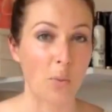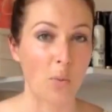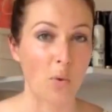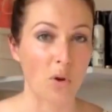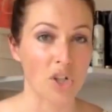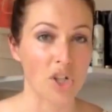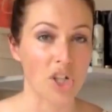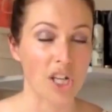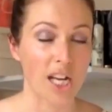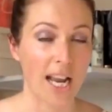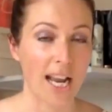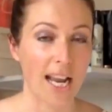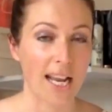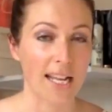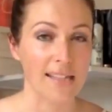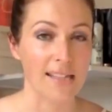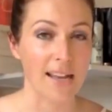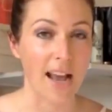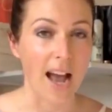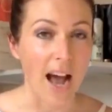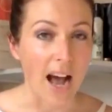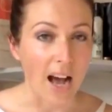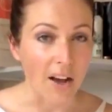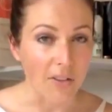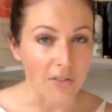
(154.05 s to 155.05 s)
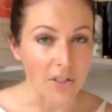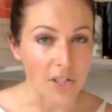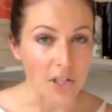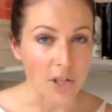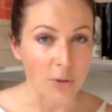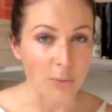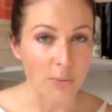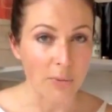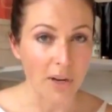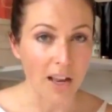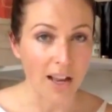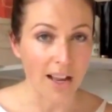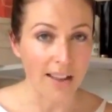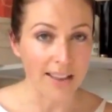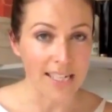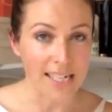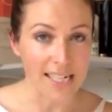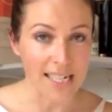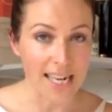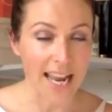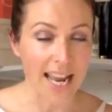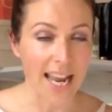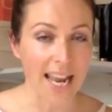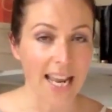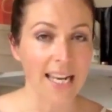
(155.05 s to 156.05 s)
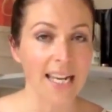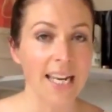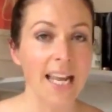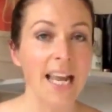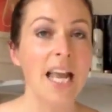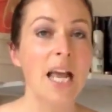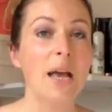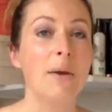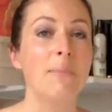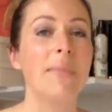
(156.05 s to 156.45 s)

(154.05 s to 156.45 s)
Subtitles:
and wash your hands after you apply the tan.